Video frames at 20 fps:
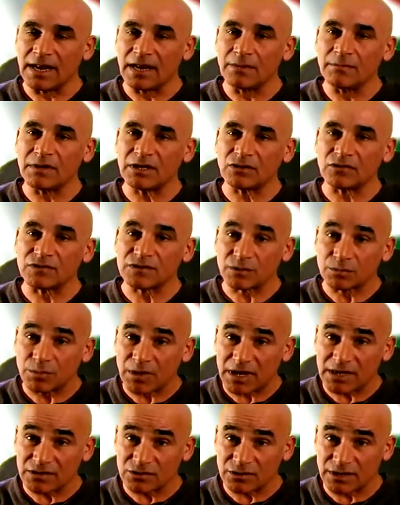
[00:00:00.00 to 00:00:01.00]
element of
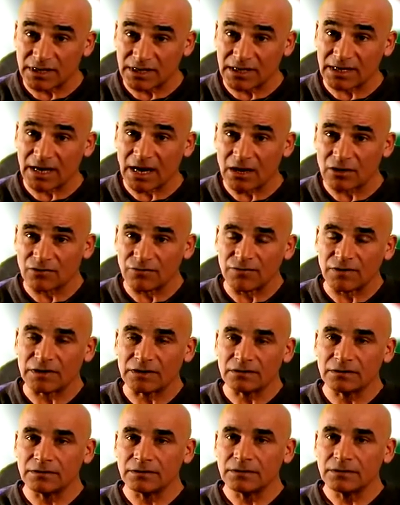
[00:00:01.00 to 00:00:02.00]
surprise you're taking out of
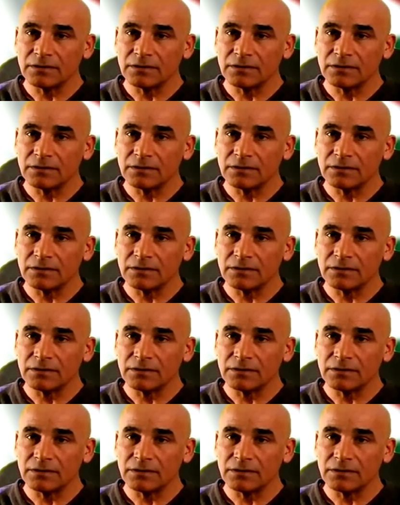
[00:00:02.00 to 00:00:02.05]
it.